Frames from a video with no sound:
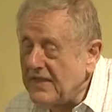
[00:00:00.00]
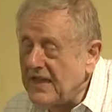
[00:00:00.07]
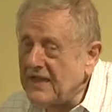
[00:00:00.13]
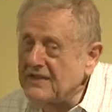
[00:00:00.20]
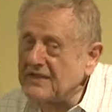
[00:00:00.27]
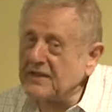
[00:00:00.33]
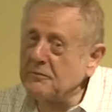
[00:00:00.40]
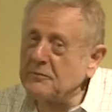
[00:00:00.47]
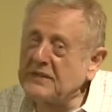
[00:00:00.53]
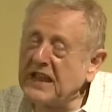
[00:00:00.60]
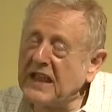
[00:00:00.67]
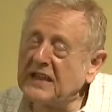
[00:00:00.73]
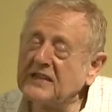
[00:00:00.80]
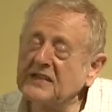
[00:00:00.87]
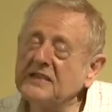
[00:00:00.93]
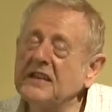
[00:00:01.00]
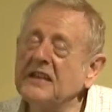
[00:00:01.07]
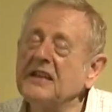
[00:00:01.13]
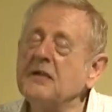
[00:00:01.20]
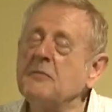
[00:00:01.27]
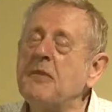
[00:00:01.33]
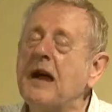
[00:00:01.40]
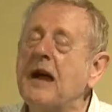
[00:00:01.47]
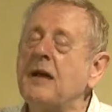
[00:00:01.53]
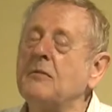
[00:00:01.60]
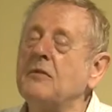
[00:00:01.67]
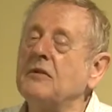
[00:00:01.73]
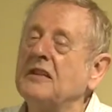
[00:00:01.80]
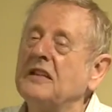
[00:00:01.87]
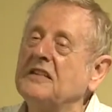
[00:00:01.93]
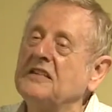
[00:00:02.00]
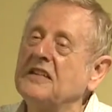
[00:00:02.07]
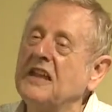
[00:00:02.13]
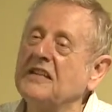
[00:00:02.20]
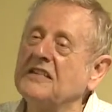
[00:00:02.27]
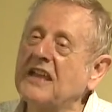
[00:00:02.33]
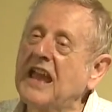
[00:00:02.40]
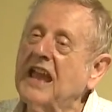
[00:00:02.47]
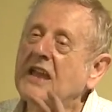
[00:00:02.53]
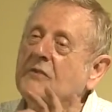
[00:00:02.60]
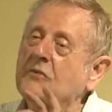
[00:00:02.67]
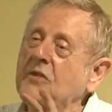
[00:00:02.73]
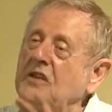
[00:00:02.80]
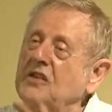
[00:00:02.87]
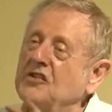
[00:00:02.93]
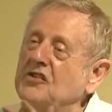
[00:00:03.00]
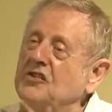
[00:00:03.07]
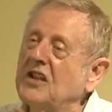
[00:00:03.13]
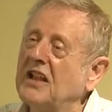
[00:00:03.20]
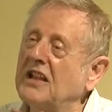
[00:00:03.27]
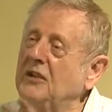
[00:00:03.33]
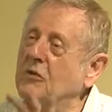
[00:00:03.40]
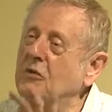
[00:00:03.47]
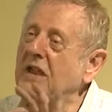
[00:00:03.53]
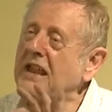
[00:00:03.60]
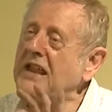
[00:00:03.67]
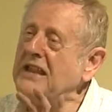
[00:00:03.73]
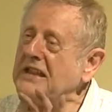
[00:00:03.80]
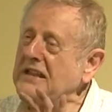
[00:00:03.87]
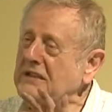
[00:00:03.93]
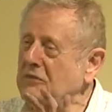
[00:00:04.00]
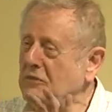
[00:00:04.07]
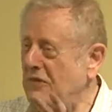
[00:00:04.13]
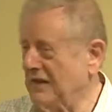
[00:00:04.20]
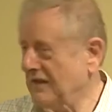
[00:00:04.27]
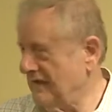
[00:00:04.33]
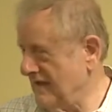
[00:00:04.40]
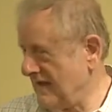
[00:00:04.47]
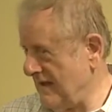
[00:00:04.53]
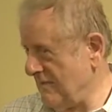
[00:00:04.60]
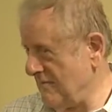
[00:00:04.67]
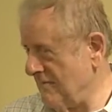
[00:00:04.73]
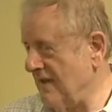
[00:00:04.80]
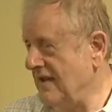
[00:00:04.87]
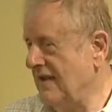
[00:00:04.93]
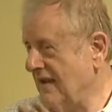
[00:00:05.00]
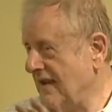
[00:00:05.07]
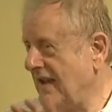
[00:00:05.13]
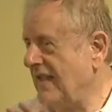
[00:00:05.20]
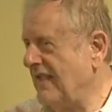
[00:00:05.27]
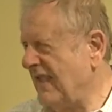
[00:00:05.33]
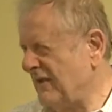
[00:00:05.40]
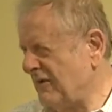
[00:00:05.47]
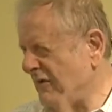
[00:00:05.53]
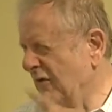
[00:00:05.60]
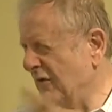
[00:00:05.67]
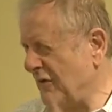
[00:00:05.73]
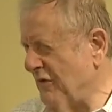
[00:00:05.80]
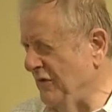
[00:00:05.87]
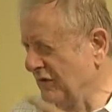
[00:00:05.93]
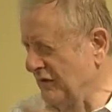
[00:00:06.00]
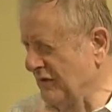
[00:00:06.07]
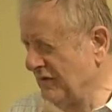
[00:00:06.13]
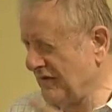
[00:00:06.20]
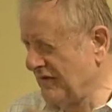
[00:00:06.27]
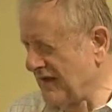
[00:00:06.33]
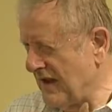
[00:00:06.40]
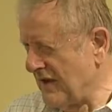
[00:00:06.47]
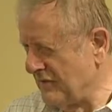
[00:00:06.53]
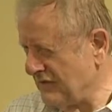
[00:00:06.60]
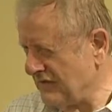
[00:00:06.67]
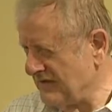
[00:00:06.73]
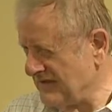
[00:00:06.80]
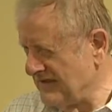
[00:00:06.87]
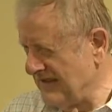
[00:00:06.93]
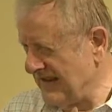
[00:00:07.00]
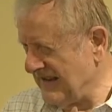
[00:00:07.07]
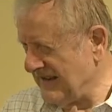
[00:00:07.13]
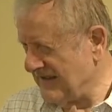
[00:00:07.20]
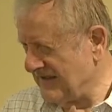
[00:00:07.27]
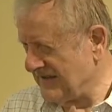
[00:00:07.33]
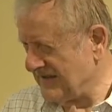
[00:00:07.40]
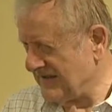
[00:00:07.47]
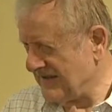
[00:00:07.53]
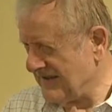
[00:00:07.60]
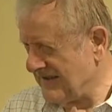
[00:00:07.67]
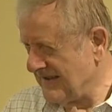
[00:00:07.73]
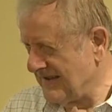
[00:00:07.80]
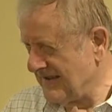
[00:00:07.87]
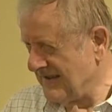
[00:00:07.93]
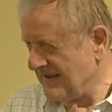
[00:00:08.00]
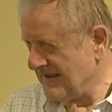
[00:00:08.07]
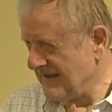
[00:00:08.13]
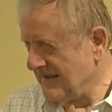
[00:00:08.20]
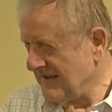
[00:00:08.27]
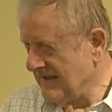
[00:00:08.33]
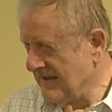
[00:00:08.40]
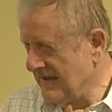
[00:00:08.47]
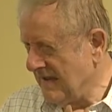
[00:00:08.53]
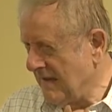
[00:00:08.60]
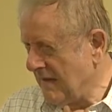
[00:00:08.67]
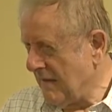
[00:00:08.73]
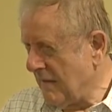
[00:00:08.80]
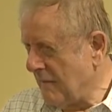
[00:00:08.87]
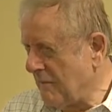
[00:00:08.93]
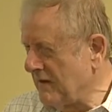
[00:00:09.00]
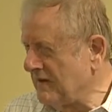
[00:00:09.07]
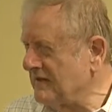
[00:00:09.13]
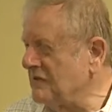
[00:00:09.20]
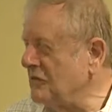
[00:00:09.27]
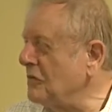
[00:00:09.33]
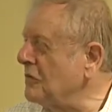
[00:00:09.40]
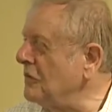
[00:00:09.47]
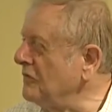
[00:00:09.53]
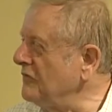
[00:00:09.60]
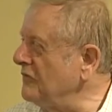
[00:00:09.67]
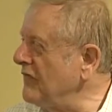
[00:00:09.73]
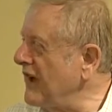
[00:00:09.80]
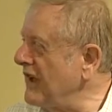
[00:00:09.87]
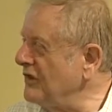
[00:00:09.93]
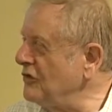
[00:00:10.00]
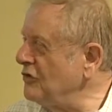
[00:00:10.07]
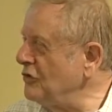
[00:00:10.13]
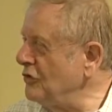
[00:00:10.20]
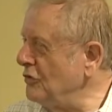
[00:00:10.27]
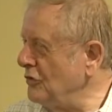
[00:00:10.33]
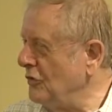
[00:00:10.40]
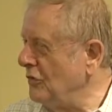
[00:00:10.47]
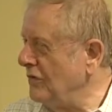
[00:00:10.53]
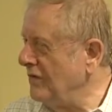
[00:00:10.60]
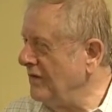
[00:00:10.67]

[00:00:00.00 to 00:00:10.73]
There's a text in the Bible that says, and we shall reign with him, and that refers to the thousand years. But it's not confined to.